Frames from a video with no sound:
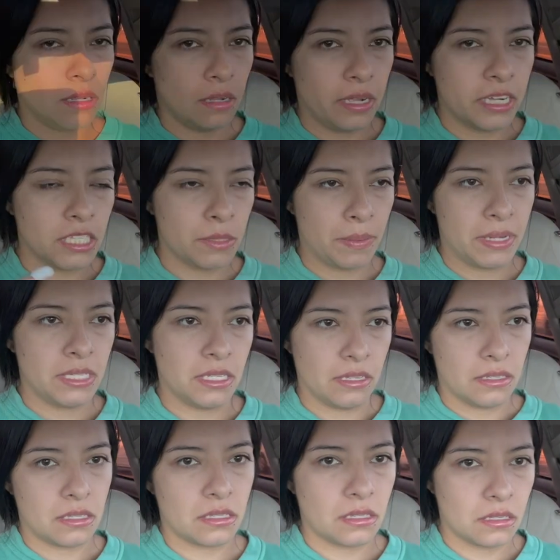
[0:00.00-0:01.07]

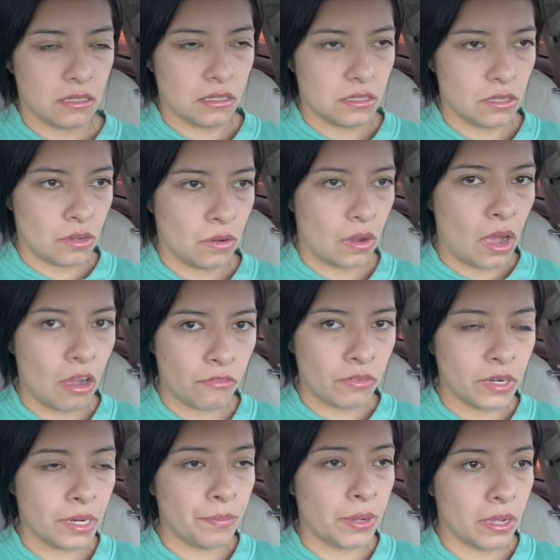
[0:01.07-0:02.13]
expenses. So all
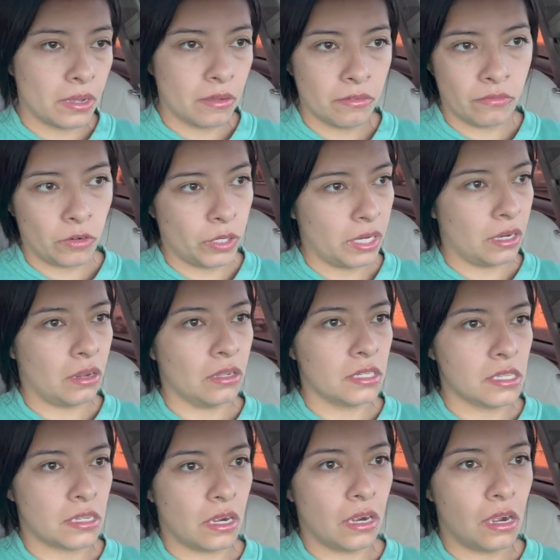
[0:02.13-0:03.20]

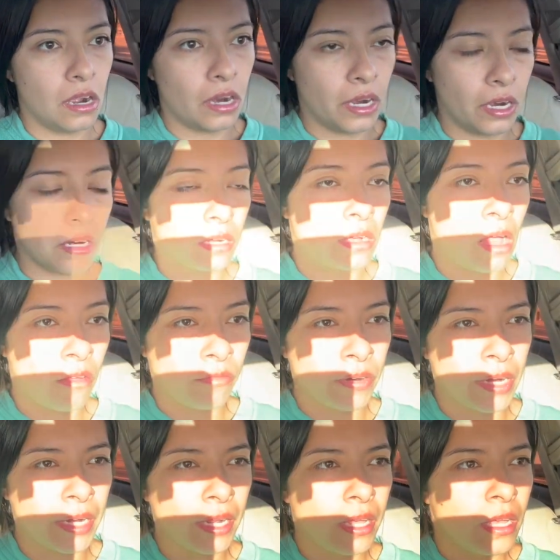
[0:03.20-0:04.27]
$40 are
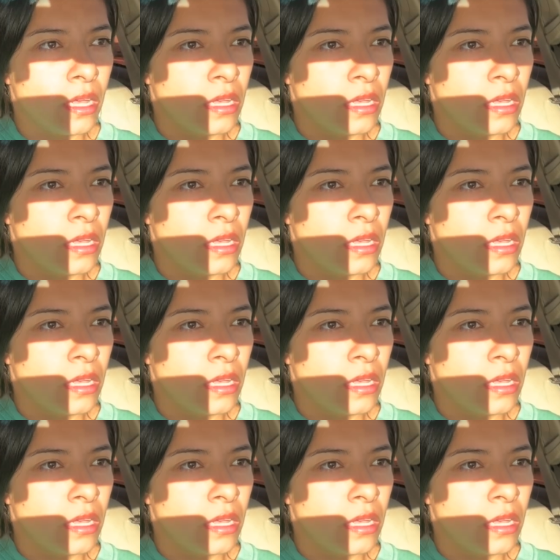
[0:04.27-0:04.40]
covered.